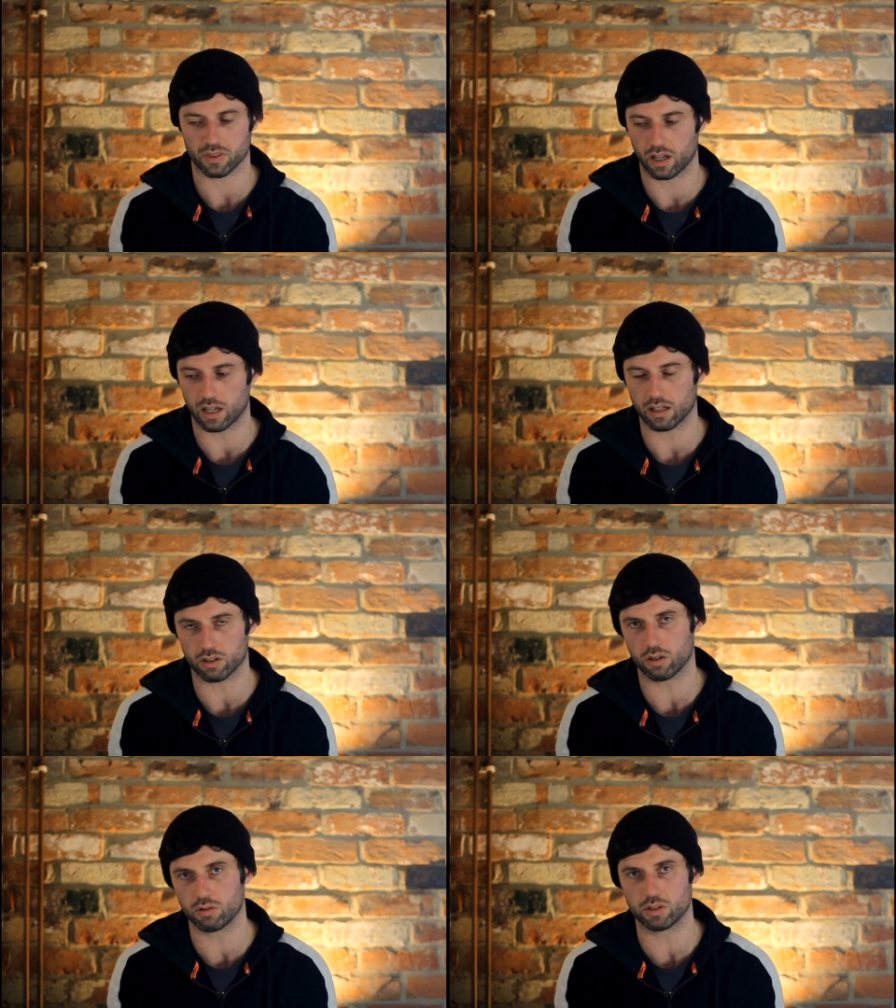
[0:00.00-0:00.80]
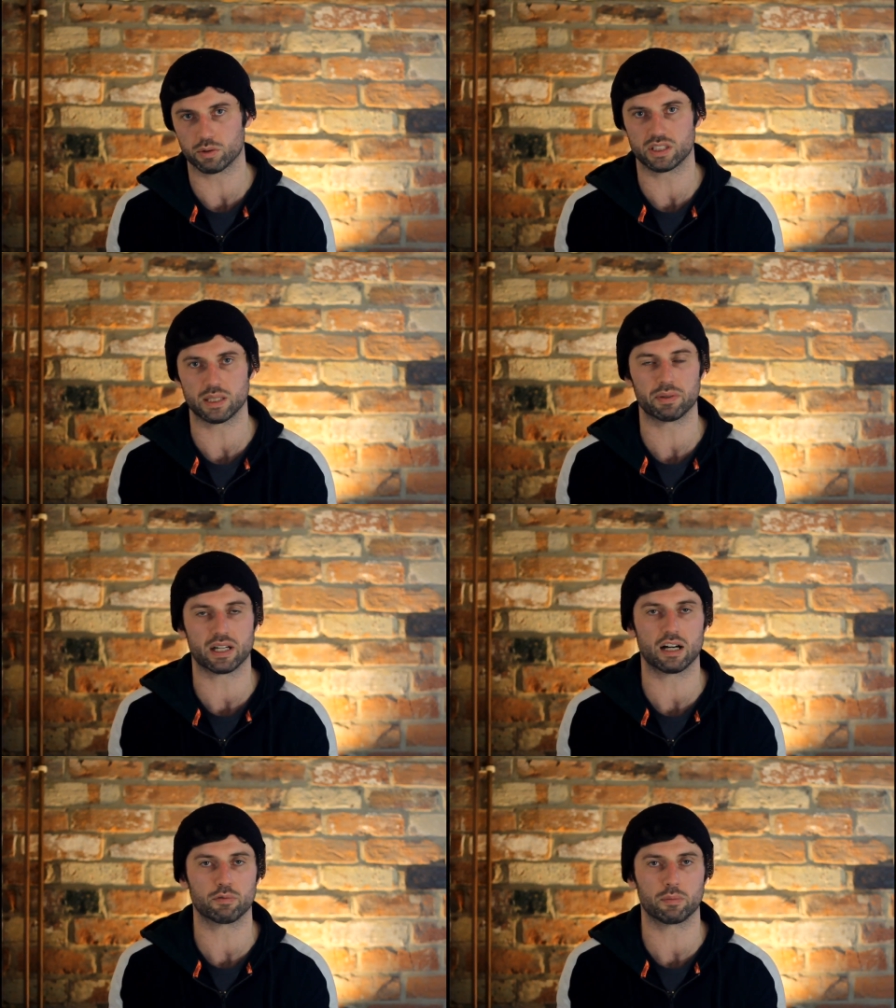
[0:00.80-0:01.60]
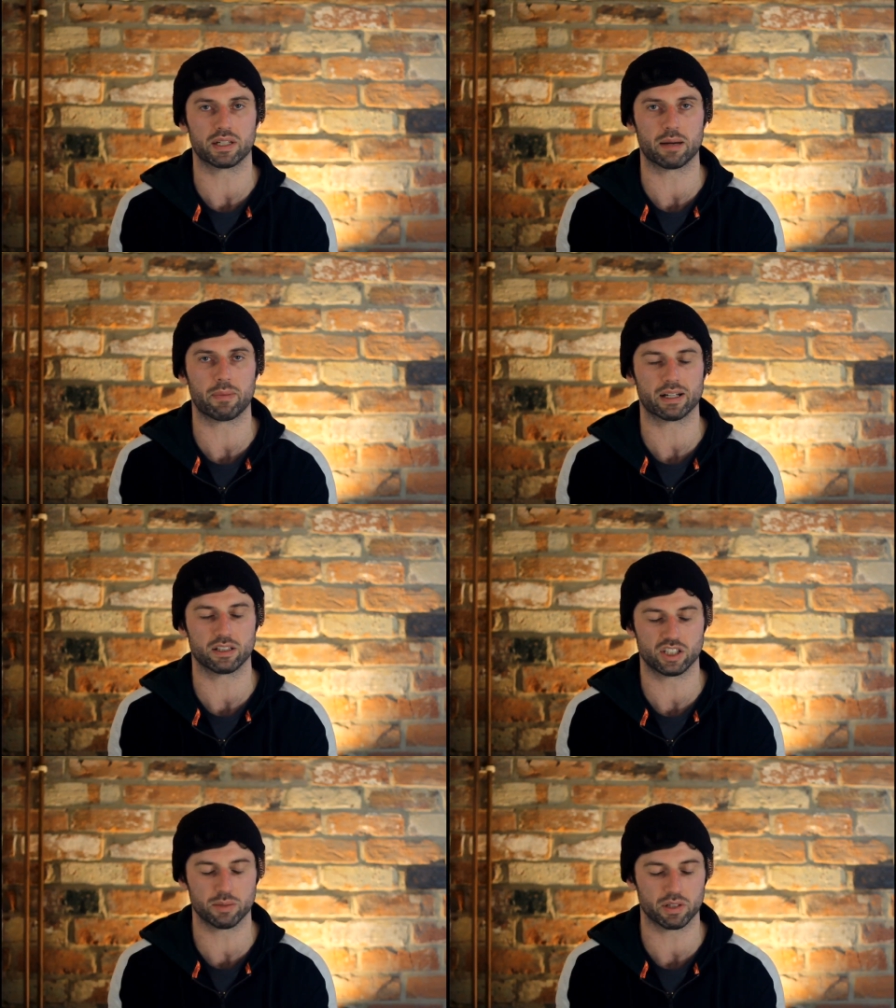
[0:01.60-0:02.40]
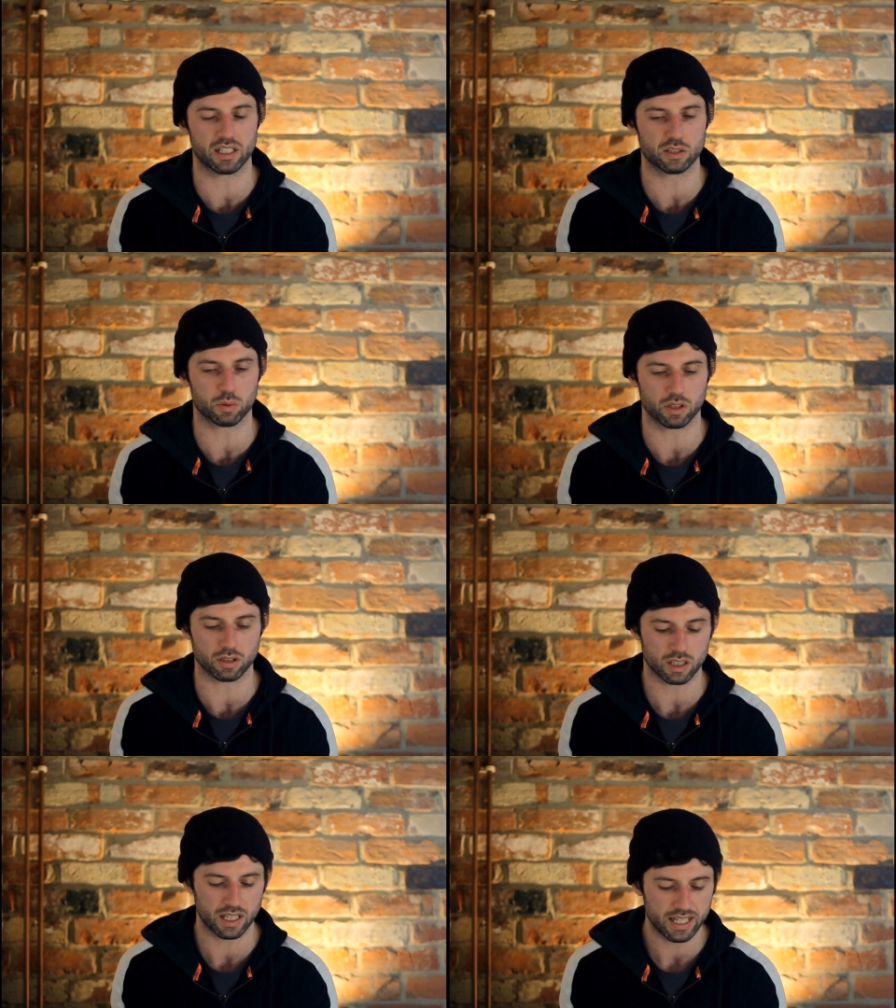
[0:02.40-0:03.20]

and I'll go into a deeper dive when we get back in the gym on these ones.